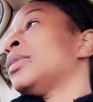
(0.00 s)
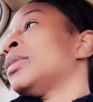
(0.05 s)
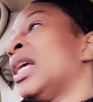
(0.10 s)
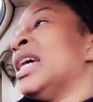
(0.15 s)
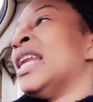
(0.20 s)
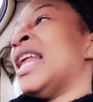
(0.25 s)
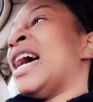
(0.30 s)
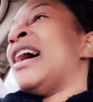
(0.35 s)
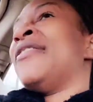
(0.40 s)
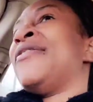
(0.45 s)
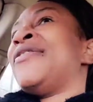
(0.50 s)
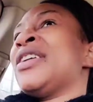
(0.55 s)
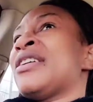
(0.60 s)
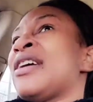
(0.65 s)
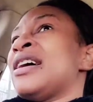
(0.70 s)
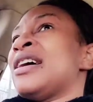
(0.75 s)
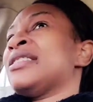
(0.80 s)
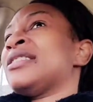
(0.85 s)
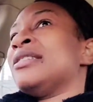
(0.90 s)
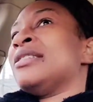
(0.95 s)
And I'll
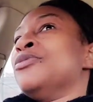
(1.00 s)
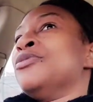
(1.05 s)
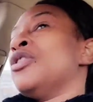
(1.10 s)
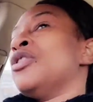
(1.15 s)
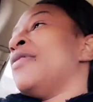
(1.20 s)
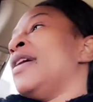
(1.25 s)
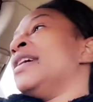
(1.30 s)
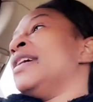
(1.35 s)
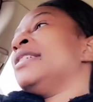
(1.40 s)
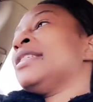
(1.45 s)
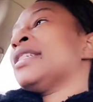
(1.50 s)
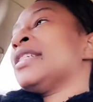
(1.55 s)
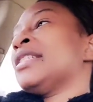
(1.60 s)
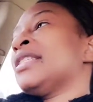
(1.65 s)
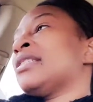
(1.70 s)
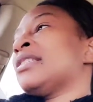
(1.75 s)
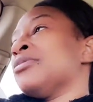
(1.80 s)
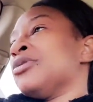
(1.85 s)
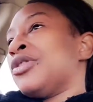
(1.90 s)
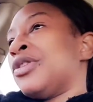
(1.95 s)
figure out some more ways to
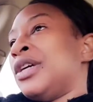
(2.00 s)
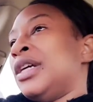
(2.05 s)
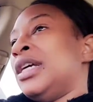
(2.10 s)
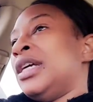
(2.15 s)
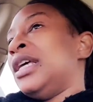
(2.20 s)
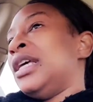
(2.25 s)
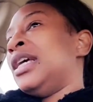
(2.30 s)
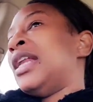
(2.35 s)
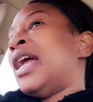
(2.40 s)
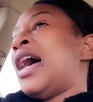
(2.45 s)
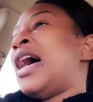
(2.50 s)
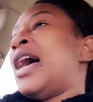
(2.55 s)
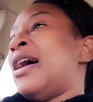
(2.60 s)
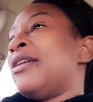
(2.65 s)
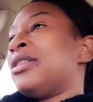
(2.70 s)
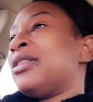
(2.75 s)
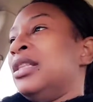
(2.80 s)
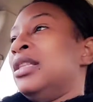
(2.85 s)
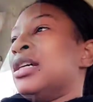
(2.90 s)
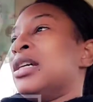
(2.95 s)
get some green in. I
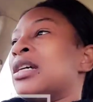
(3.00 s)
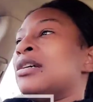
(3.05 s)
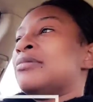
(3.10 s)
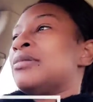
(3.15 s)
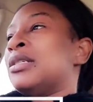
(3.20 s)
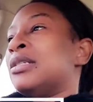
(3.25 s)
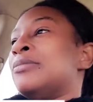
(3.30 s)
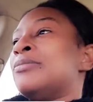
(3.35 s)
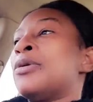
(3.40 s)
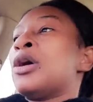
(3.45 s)
have to look up some